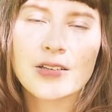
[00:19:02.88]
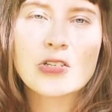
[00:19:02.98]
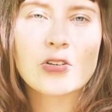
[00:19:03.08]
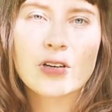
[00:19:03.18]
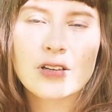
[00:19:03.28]

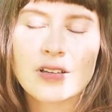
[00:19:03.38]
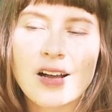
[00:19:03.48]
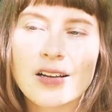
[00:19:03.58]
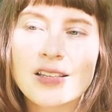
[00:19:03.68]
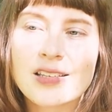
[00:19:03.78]
enjoy a
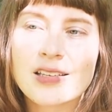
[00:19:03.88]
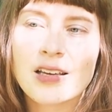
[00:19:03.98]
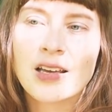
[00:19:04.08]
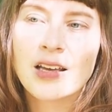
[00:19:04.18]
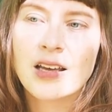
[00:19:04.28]
lot,
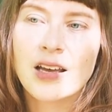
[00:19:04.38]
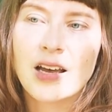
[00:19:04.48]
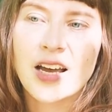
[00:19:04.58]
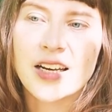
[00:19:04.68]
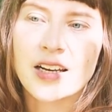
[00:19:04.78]

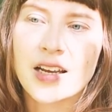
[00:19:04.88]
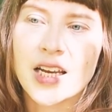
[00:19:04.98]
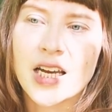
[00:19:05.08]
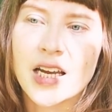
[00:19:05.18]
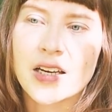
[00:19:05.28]
and I
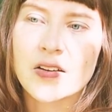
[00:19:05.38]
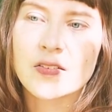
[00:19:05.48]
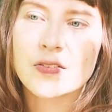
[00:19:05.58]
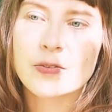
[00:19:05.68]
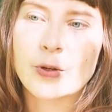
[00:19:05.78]
kind of
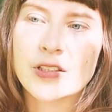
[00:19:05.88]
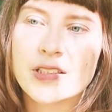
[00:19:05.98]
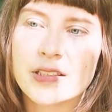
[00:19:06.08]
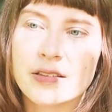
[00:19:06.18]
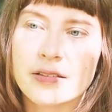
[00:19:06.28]
want
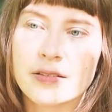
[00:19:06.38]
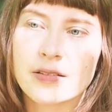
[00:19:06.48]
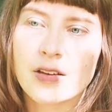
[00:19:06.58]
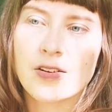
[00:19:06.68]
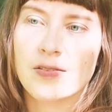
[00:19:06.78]
to
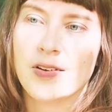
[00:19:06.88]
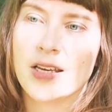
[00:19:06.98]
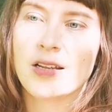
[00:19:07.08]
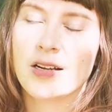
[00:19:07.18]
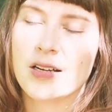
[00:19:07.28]
convey
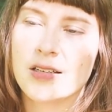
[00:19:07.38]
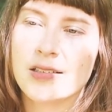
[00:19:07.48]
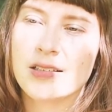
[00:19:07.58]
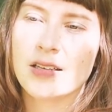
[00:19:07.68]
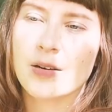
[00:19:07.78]
that
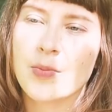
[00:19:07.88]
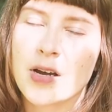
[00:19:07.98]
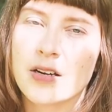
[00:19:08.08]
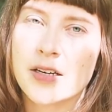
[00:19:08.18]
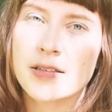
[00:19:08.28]
in my
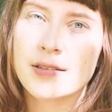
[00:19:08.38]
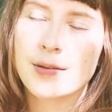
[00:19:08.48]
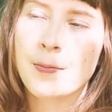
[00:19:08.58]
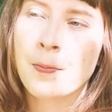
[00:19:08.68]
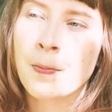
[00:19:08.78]
art.
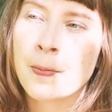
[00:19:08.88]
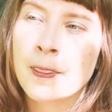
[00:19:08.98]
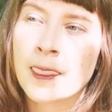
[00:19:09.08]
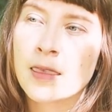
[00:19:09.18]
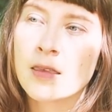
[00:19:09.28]

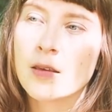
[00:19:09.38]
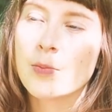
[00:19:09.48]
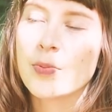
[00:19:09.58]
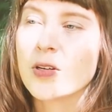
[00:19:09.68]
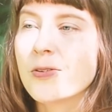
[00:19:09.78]

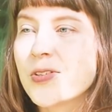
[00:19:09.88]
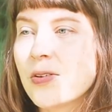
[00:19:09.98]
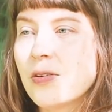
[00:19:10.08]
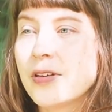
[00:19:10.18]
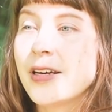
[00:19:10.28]
But
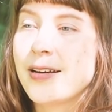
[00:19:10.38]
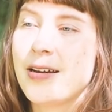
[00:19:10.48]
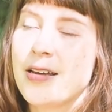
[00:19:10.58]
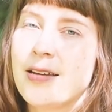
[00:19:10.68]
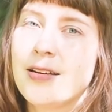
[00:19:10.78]
also, yeah,
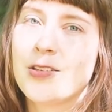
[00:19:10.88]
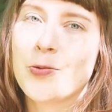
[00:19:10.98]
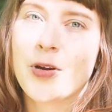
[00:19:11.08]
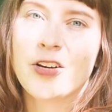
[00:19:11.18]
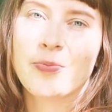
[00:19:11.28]
I get
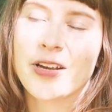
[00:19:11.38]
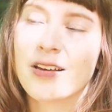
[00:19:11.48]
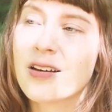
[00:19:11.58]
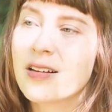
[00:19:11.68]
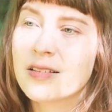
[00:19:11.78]
inspired by
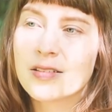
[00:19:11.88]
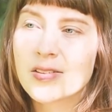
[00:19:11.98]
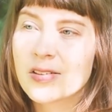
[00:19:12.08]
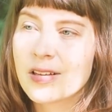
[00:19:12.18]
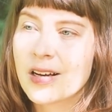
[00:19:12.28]
colors
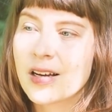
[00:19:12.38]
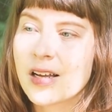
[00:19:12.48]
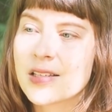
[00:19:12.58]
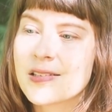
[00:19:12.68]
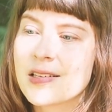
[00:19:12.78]
a
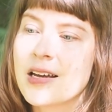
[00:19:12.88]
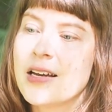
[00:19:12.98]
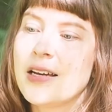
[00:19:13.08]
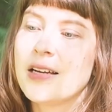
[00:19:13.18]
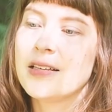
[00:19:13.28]
lot,
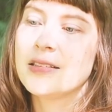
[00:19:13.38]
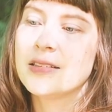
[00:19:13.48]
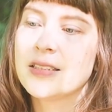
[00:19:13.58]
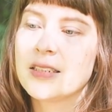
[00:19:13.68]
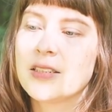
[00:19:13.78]
and
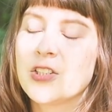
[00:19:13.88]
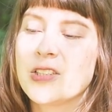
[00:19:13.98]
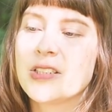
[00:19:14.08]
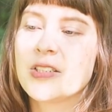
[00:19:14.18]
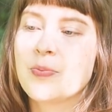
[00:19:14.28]

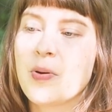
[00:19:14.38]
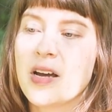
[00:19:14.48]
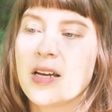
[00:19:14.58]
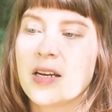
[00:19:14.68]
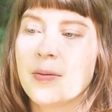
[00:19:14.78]
just
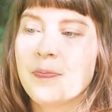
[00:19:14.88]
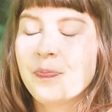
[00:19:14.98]
by